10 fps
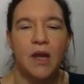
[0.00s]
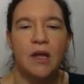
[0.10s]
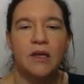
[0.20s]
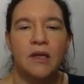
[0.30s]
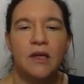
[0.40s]

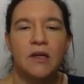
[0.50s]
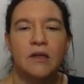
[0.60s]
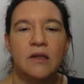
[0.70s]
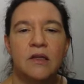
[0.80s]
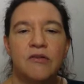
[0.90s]
Here,
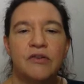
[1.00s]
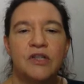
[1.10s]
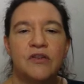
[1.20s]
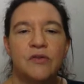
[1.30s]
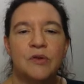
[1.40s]
the
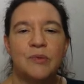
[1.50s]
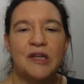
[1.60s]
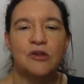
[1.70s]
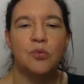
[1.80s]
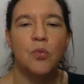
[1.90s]
derivative with
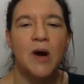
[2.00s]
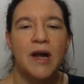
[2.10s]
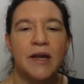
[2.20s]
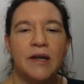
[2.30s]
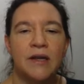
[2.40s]
respect to
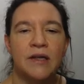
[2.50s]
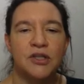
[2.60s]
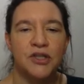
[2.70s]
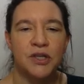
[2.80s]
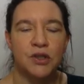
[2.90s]
y is
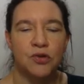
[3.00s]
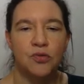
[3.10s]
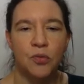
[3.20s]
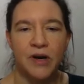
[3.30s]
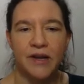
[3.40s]
just
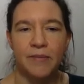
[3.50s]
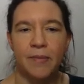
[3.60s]
2y.